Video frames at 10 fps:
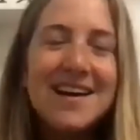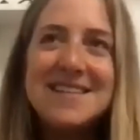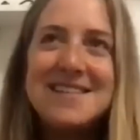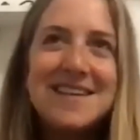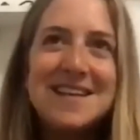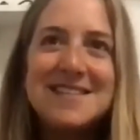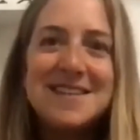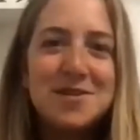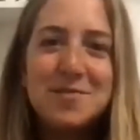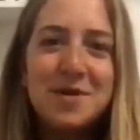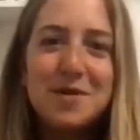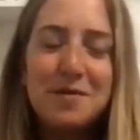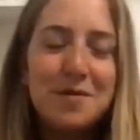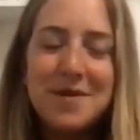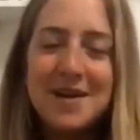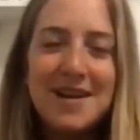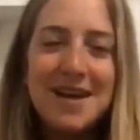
it's it's such a beautiful one.